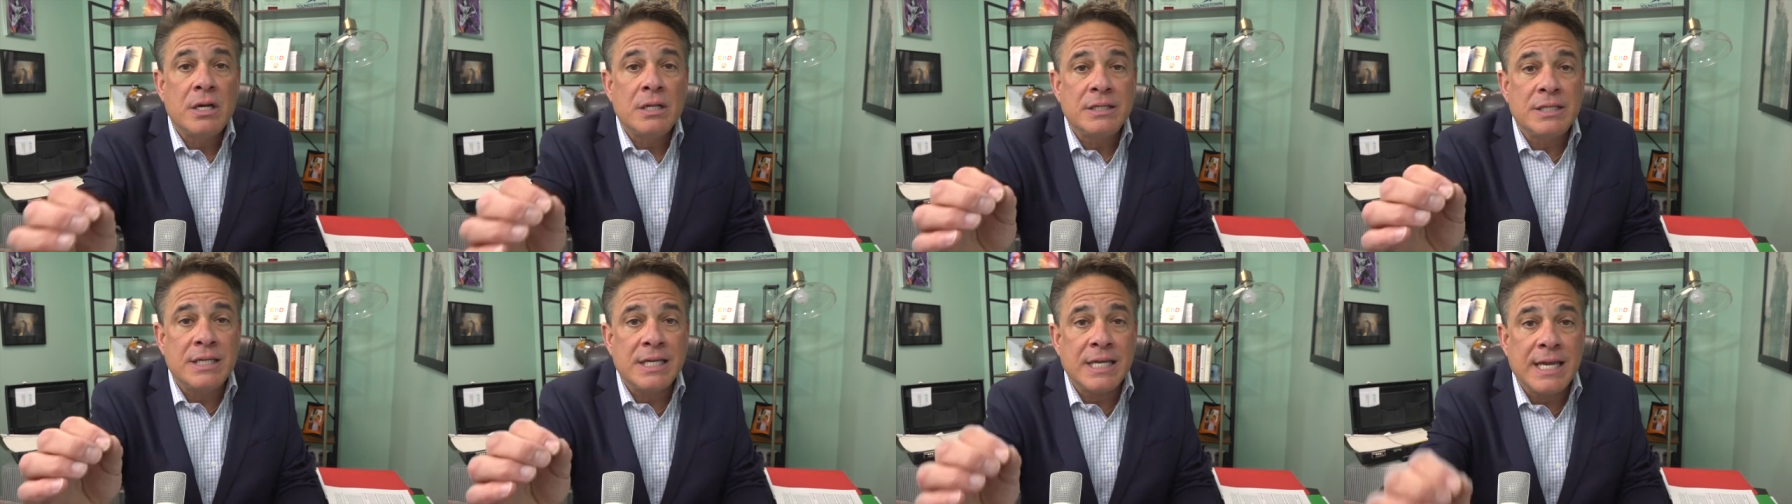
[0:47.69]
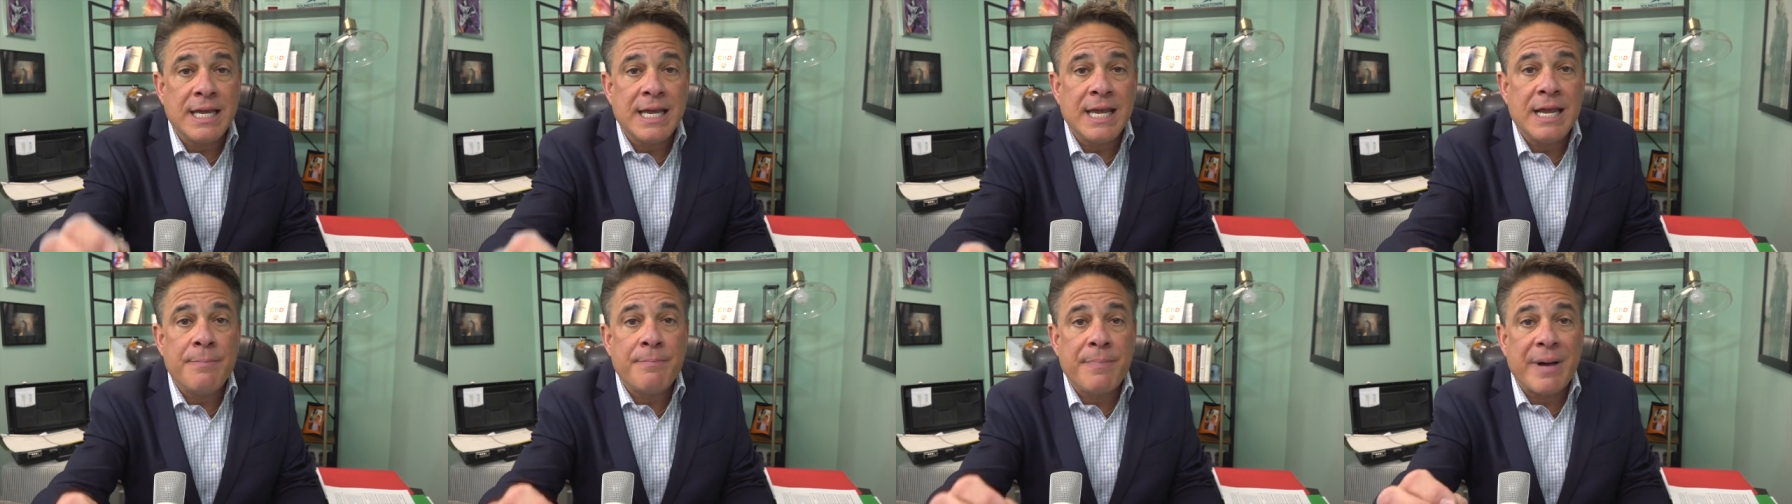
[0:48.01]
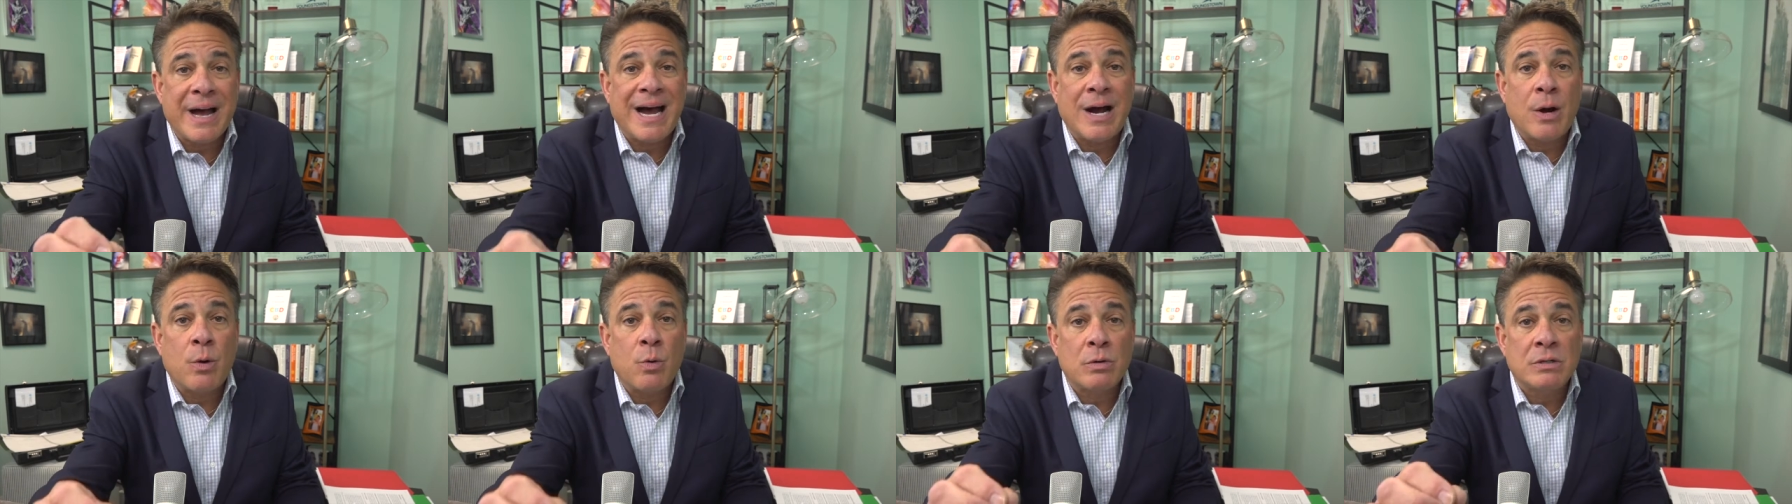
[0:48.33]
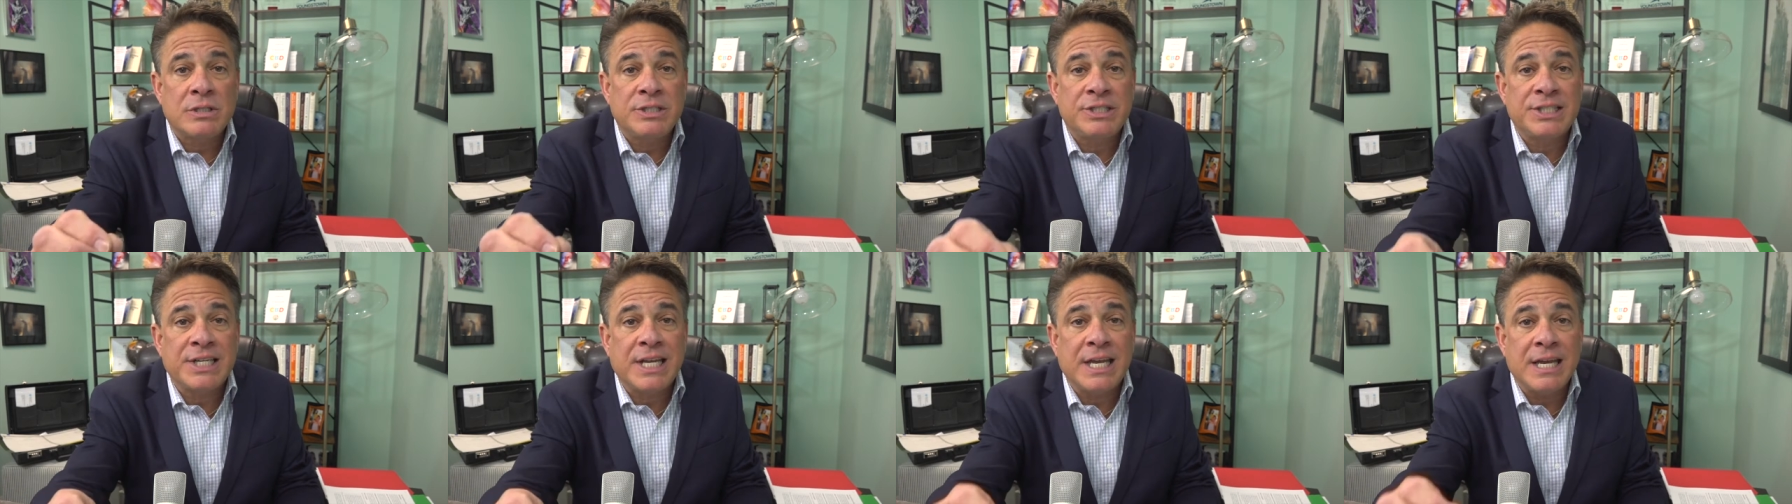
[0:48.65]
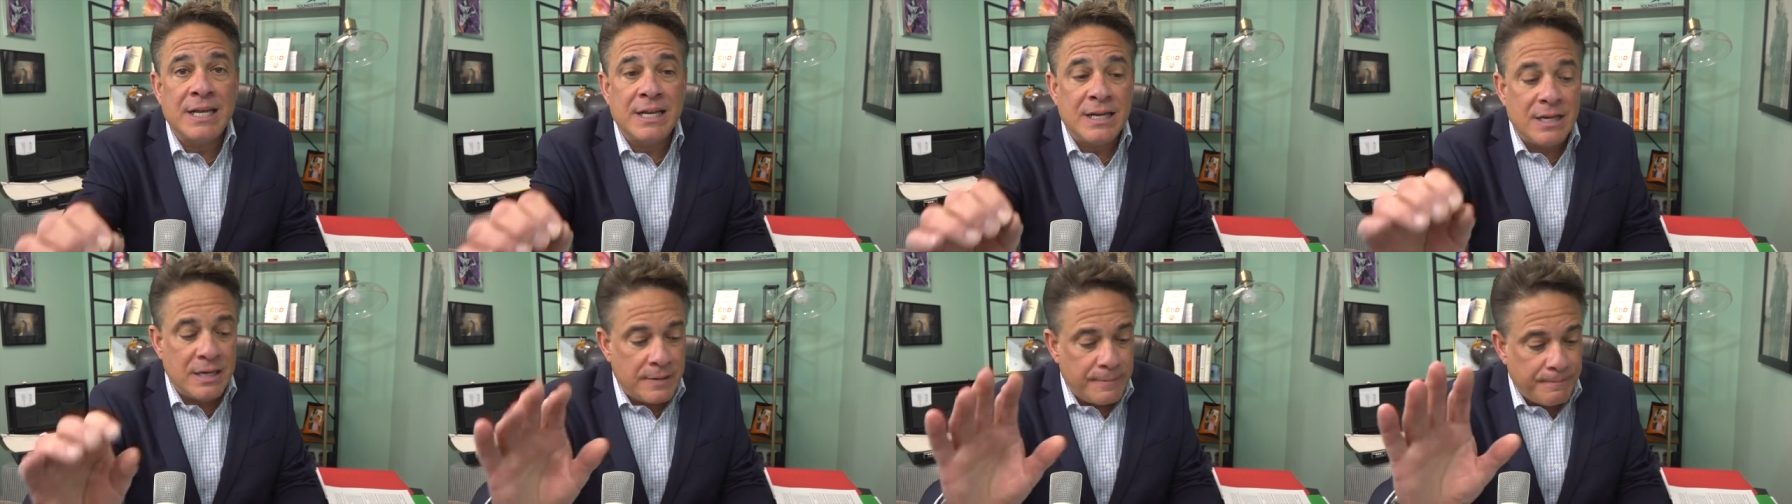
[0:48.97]
to keep our
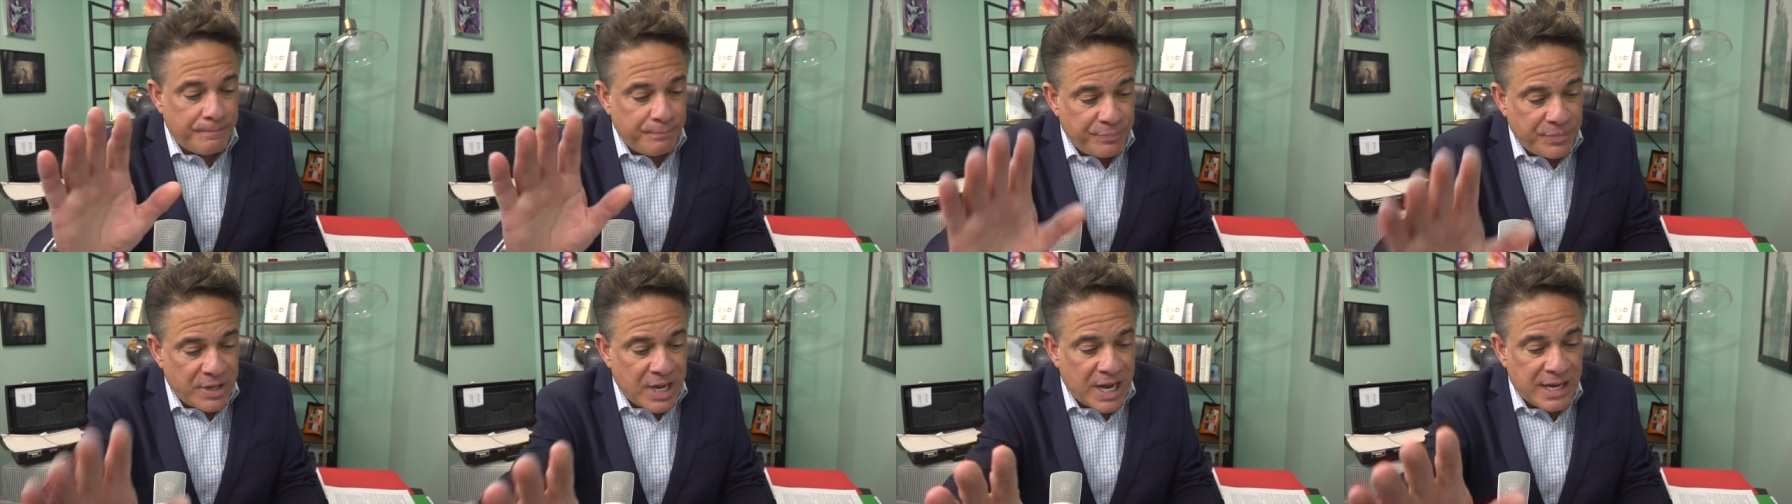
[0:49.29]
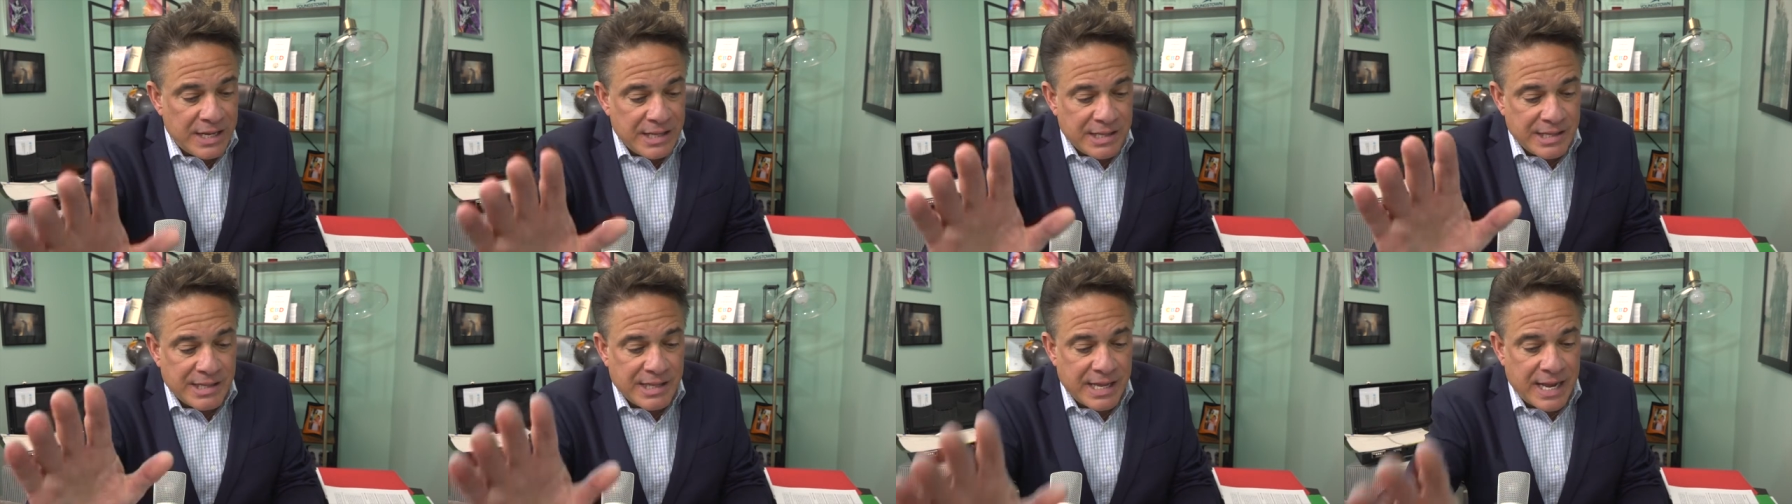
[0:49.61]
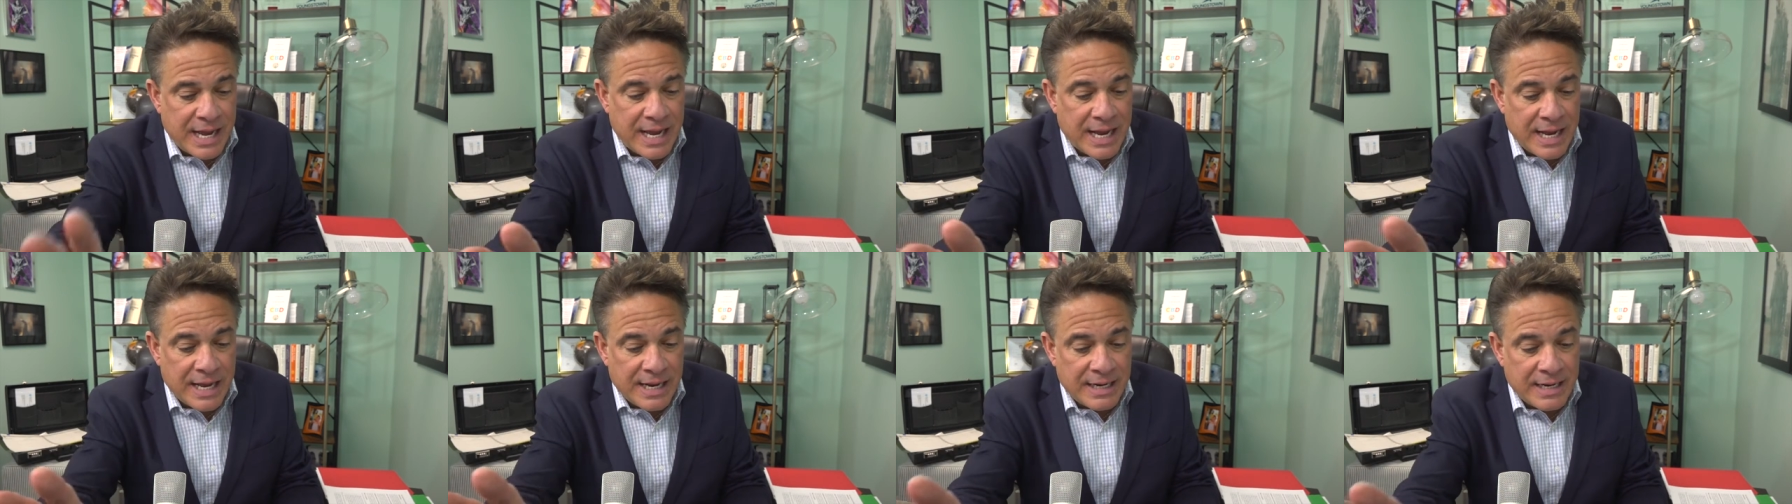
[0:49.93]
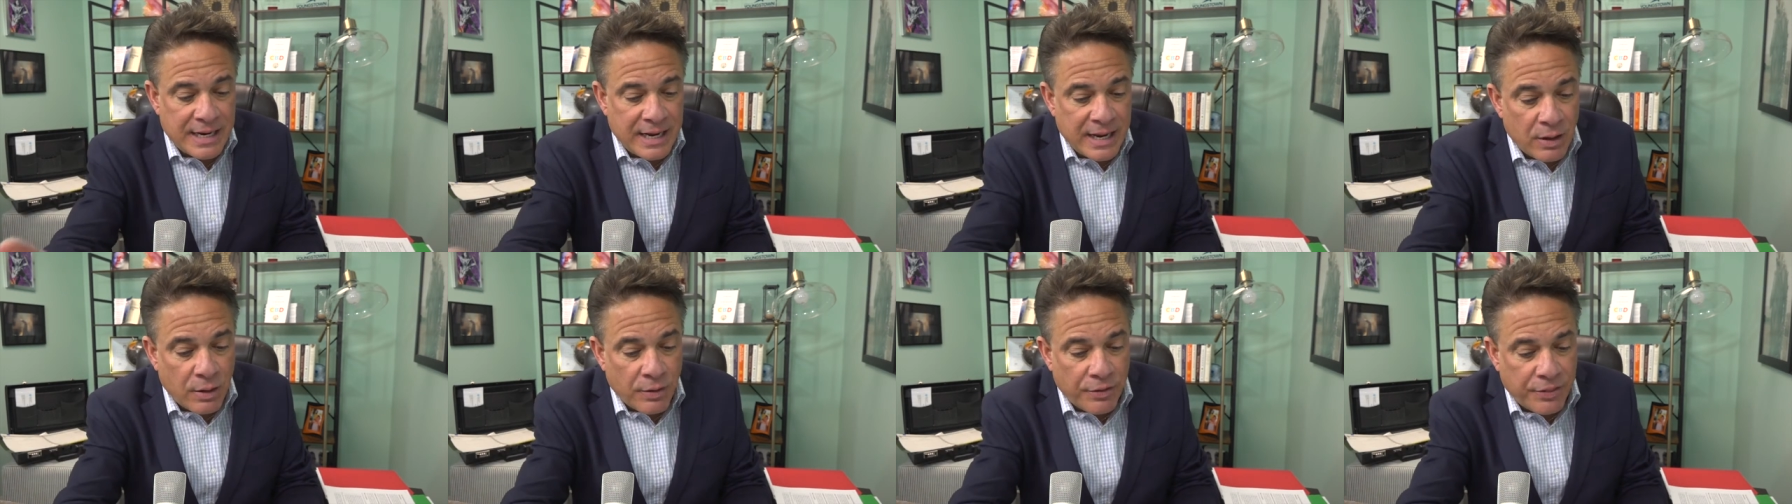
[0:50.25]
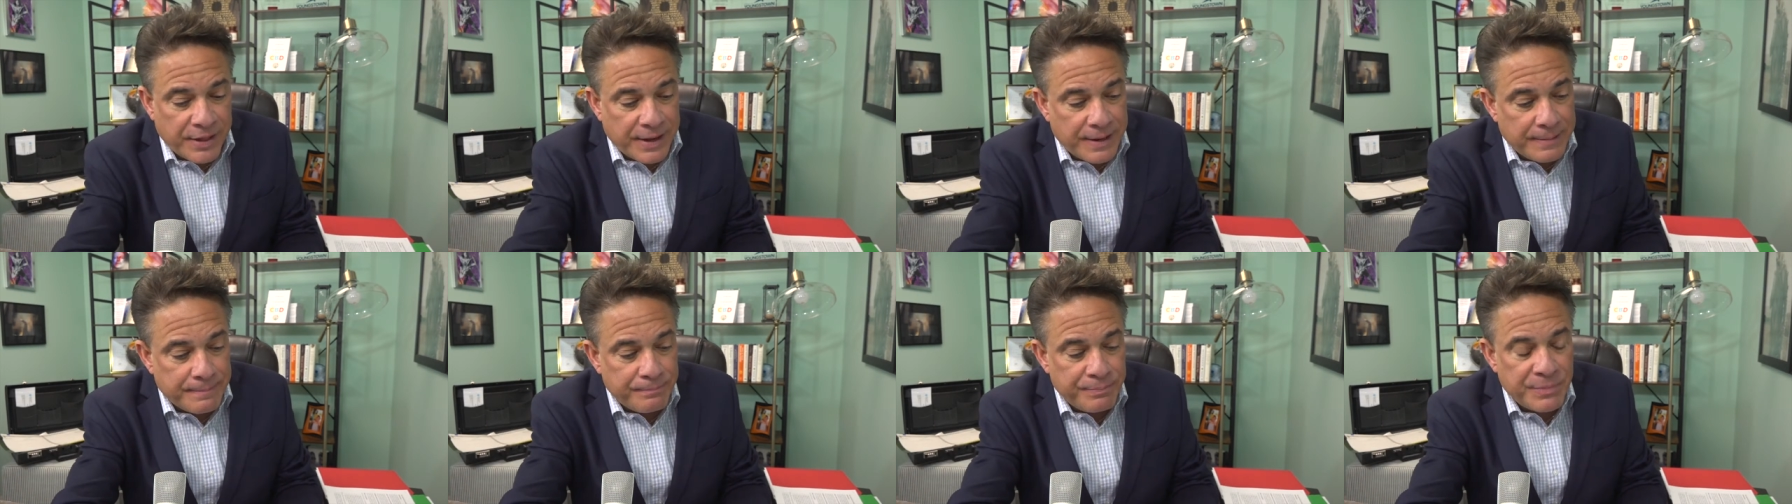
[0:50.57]
skin nice and
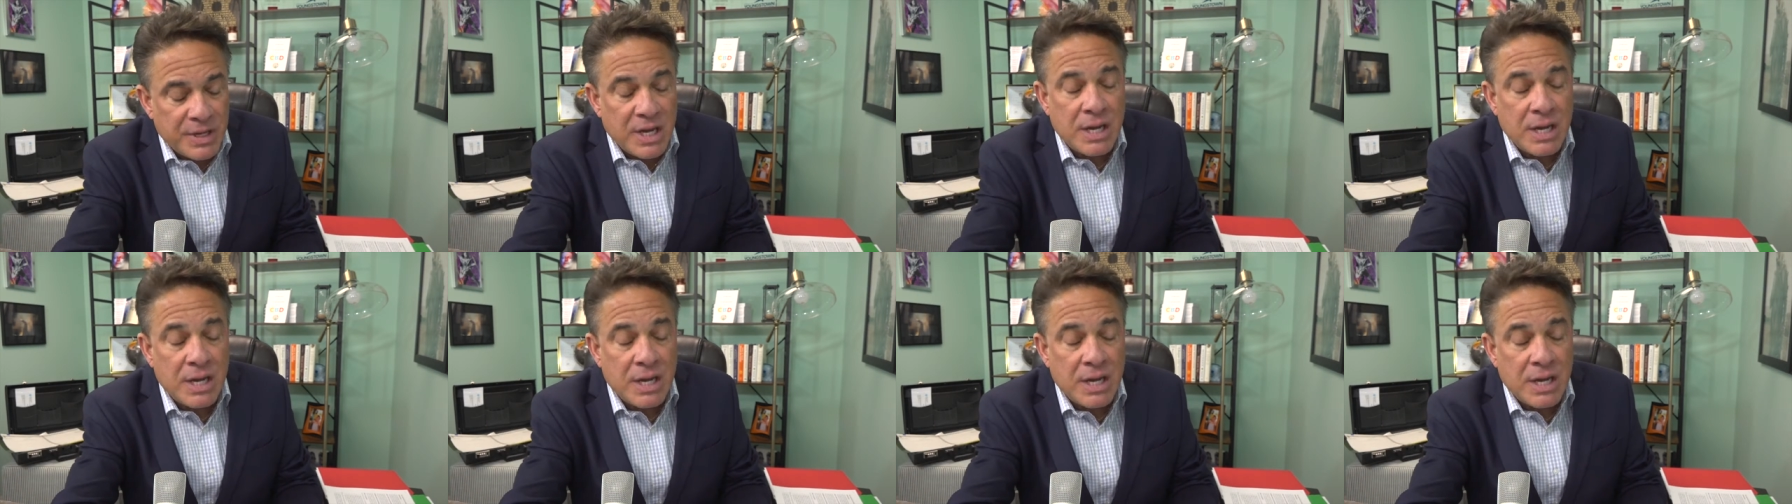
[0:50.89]
healthy.